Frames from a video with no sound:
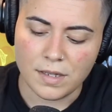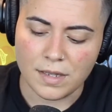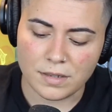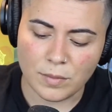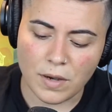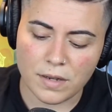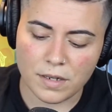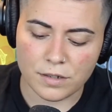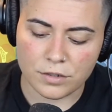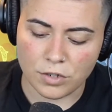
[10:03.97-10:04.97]
That's about
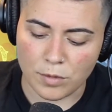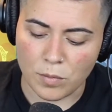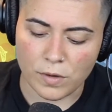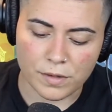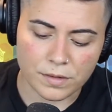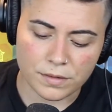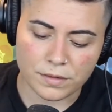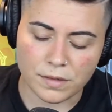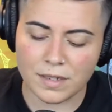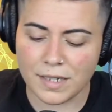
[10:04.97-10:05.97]
inner turmoil.
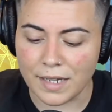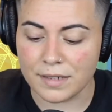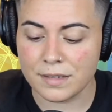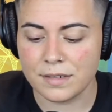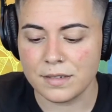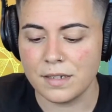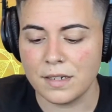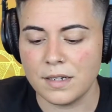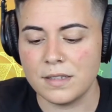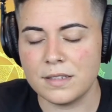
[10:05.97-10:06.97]
Again,
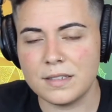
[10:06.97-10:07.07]
the